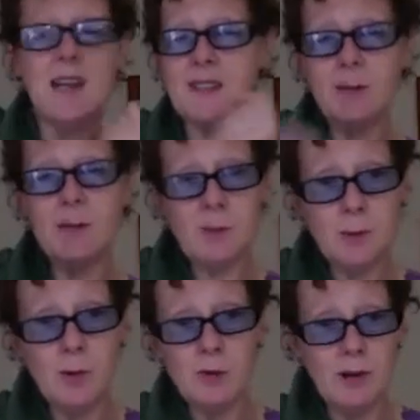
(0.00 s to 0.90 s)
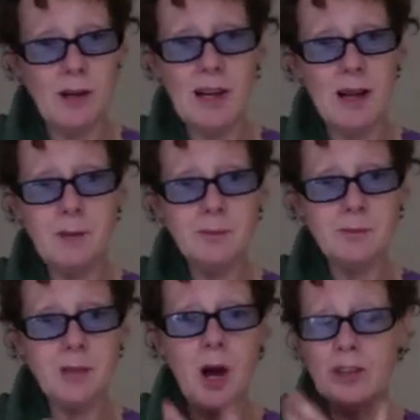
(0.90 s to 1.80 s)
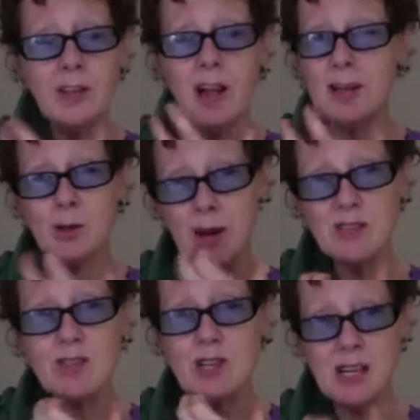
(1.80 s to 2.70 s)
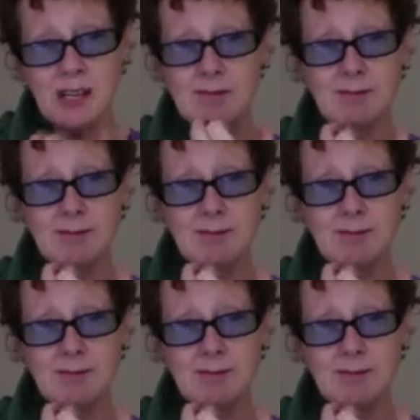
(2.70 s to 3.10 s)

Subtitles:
Some people only like crunchy